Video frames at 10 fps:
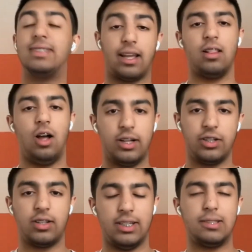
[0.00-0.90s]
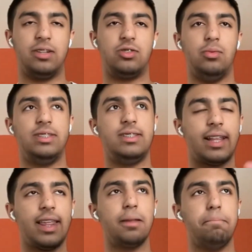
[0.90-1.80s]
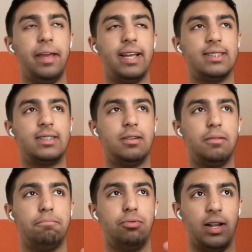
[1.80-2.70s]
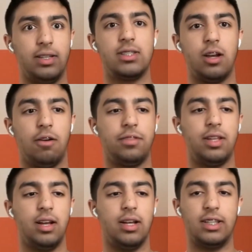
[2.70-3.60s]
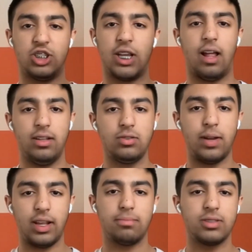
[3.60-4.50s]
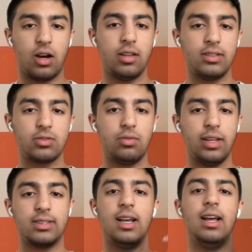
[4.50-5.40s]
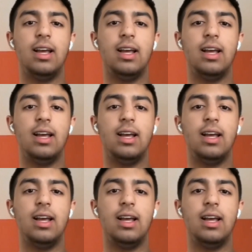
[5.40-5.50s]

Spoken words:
psychologically, especially, which is, I think, the biggest brunt of the challenge when it comes to online schooling is